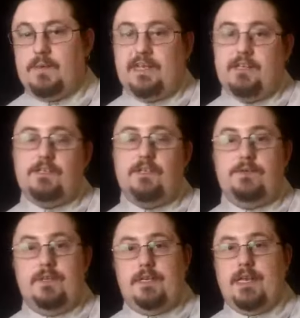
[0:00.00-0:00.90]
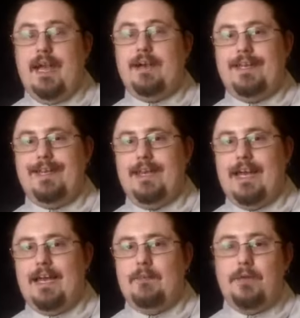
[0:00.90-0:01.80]
Speaking to The
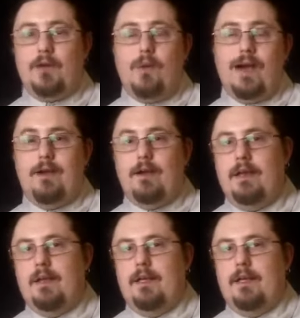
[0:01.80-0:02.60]
Guardian, Anne McGuire,